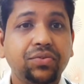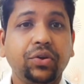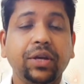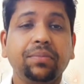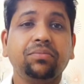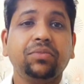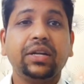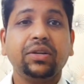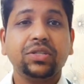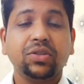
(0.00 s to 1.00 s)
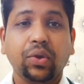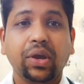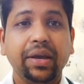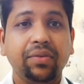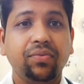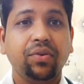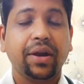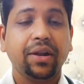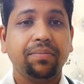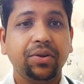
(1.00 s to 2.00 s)
sodium that is required for
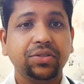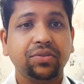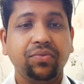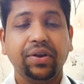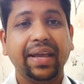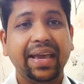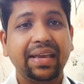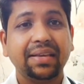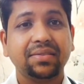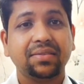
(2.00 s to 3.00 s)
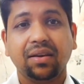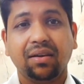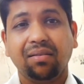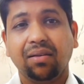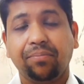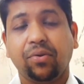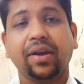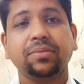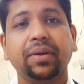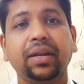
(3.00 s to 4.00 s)
adult person for a day is
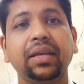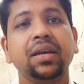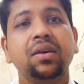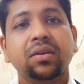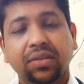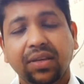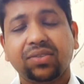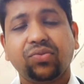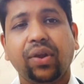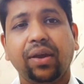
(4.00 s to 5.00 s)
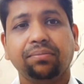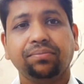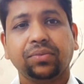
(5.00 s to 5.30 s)
approximately 6 grams.